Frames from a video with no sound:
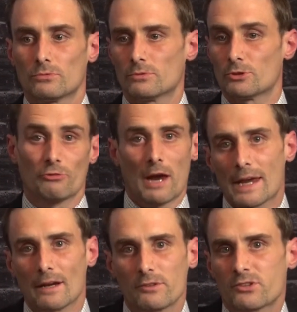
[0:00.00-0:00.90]
the
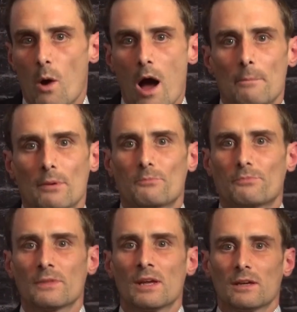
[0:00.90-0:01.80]
draining of the swamp.
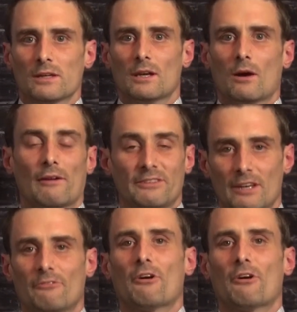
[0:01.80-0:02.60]
You know, I did